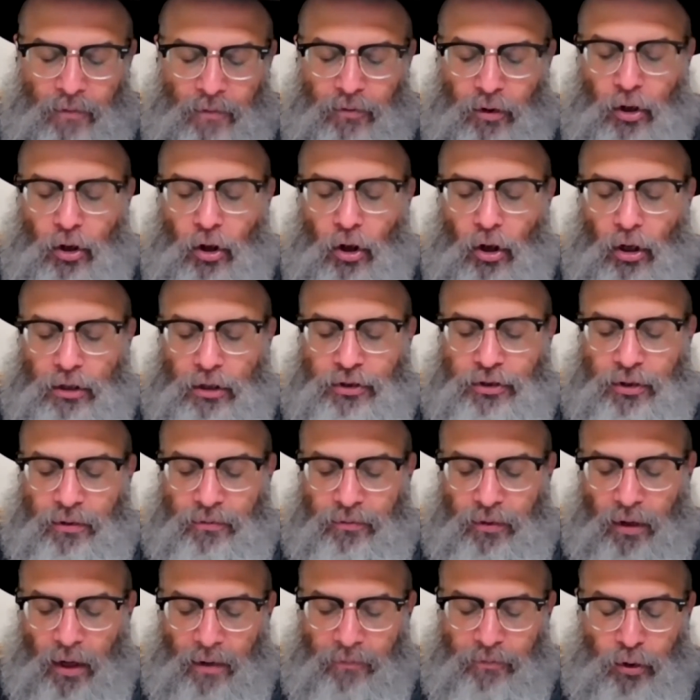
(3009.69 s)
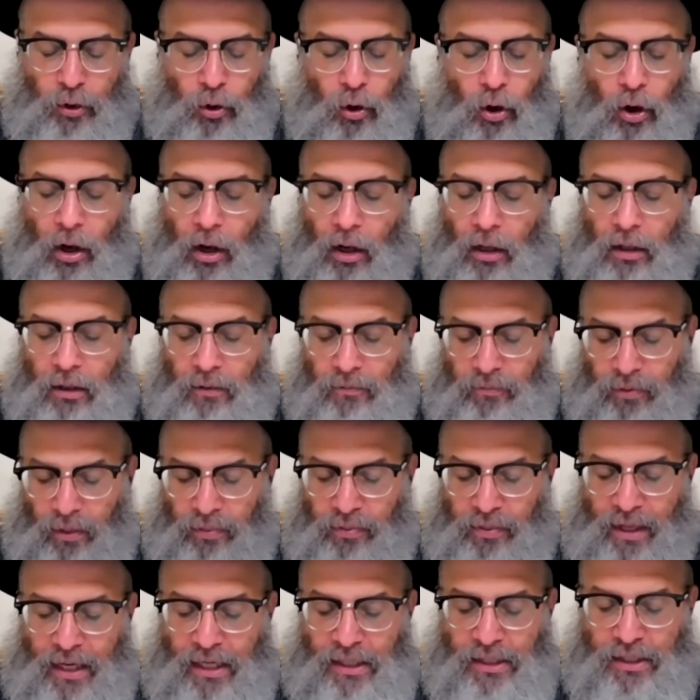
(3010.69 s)
in all of the
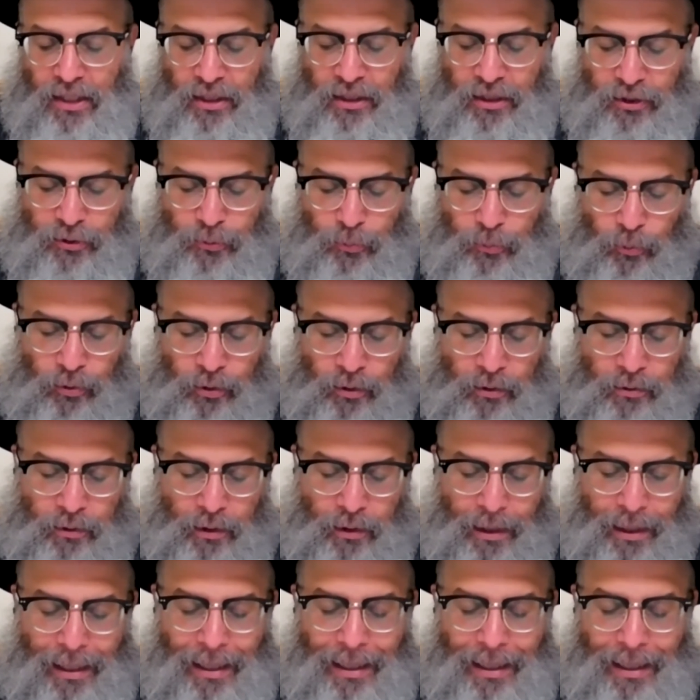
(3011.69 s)
things in this world,